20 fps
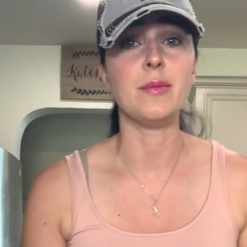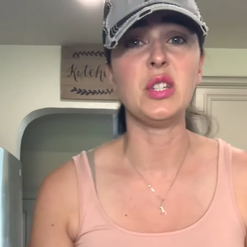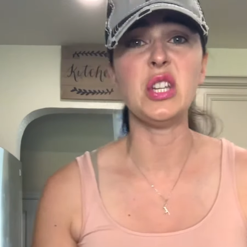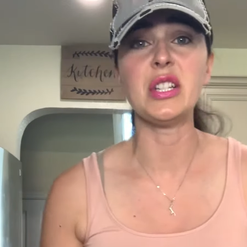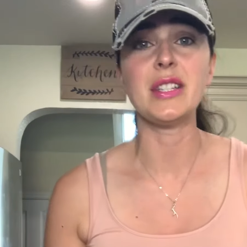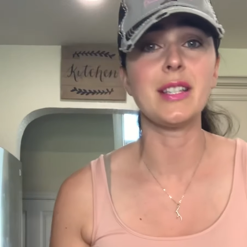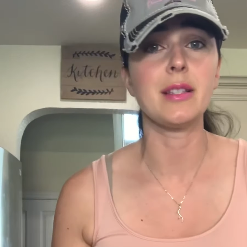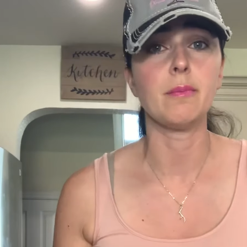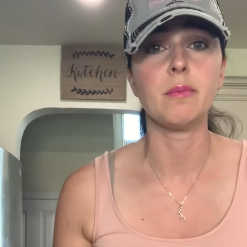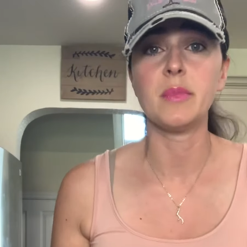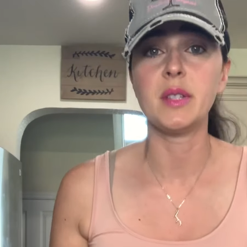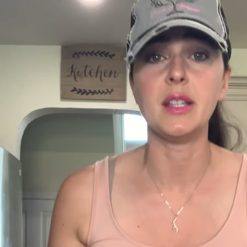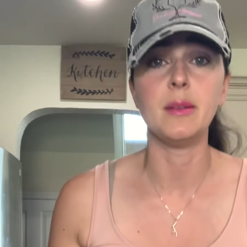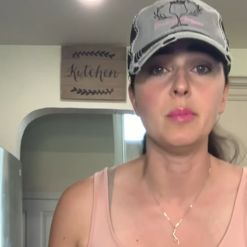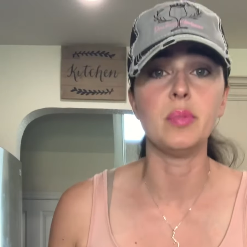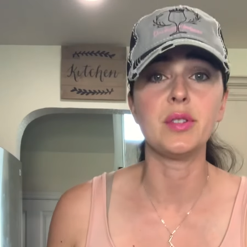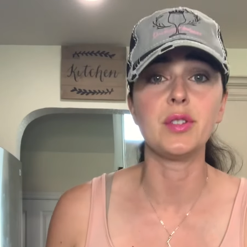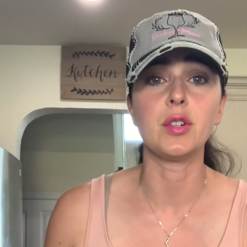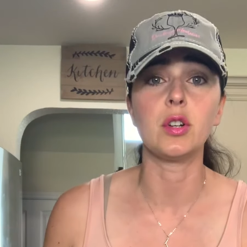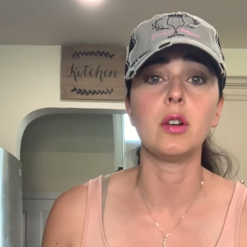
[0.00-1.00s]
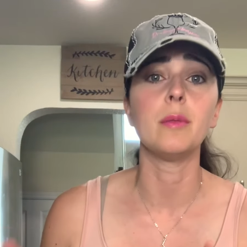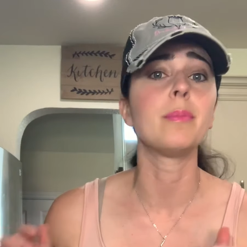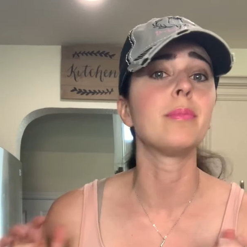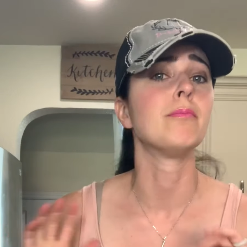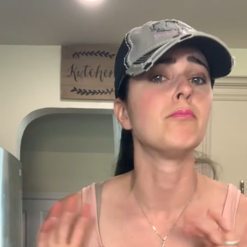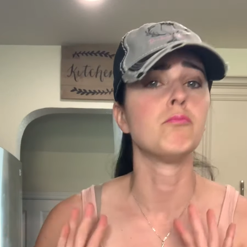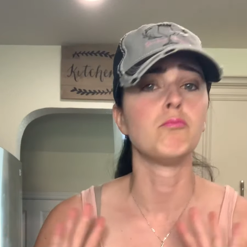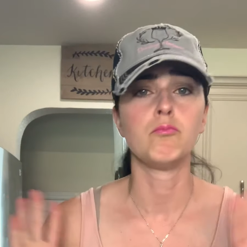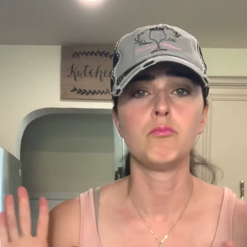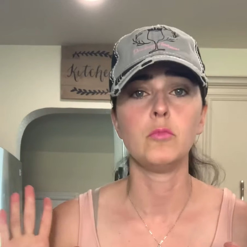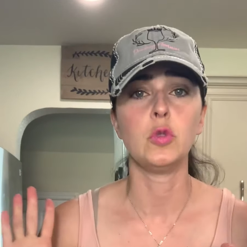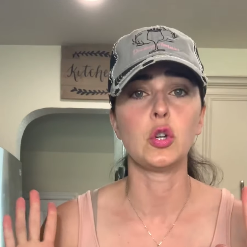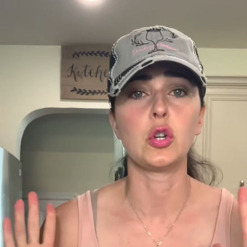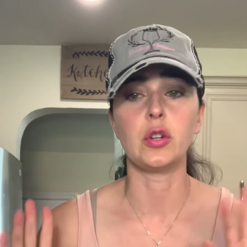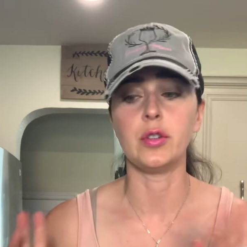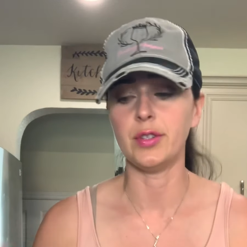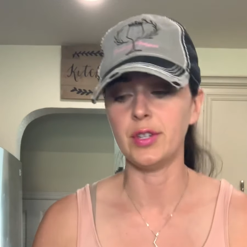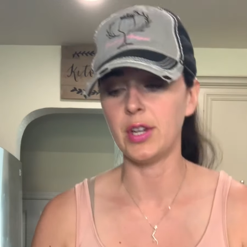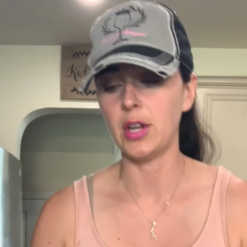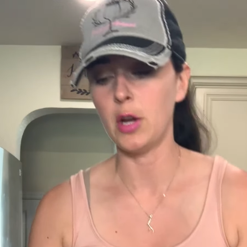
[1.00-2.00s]
Just simple syrup, you're
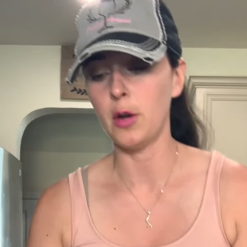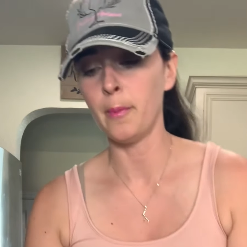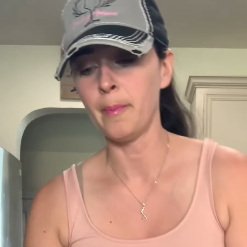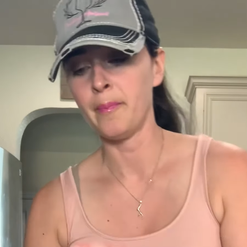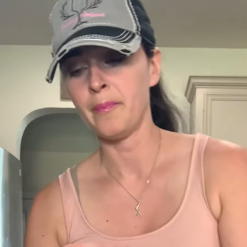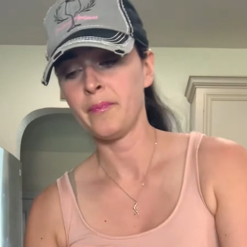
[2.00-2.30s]
good to go.